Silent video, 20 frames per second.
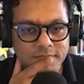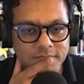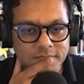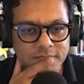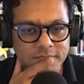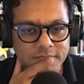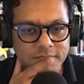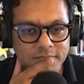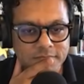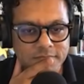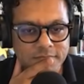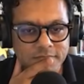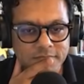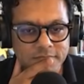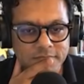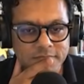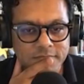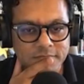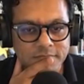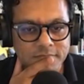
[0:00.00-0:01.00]

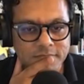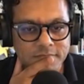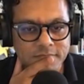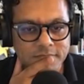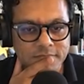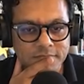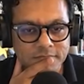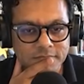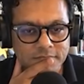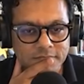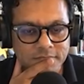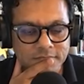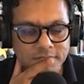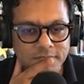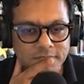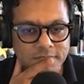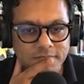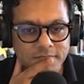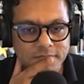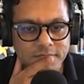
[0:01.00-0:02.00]

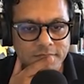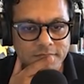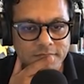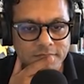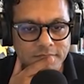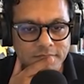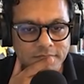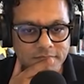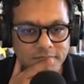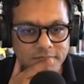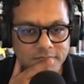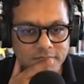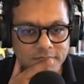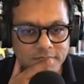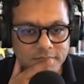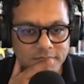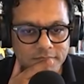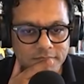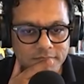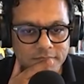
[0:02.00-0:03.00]

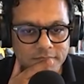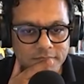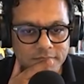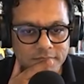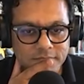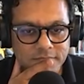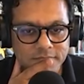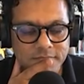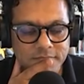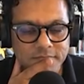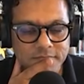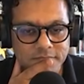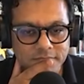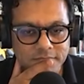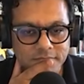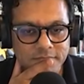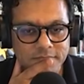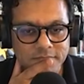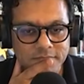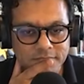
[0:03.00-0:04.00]

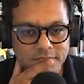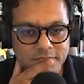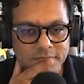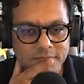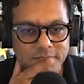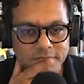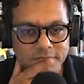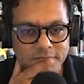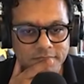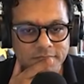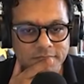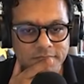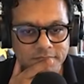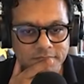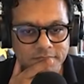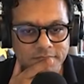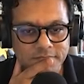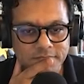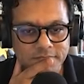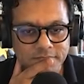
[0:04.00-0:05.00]

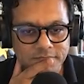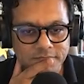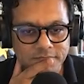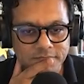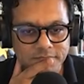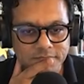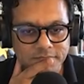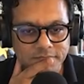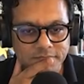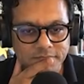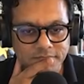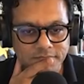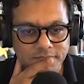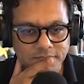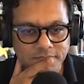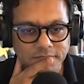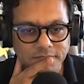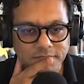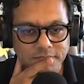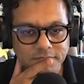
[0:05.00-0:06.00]

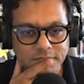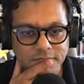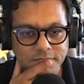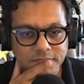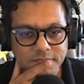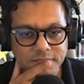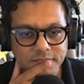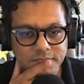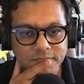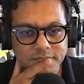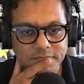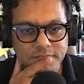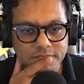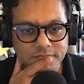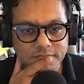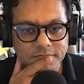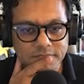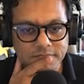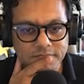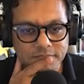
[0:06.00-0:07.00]

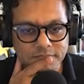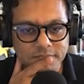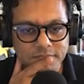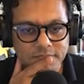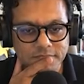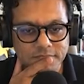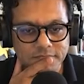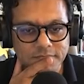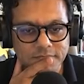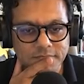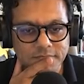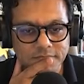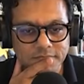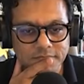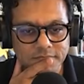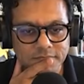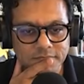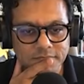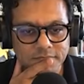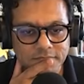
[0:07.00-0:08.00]
(not speaking)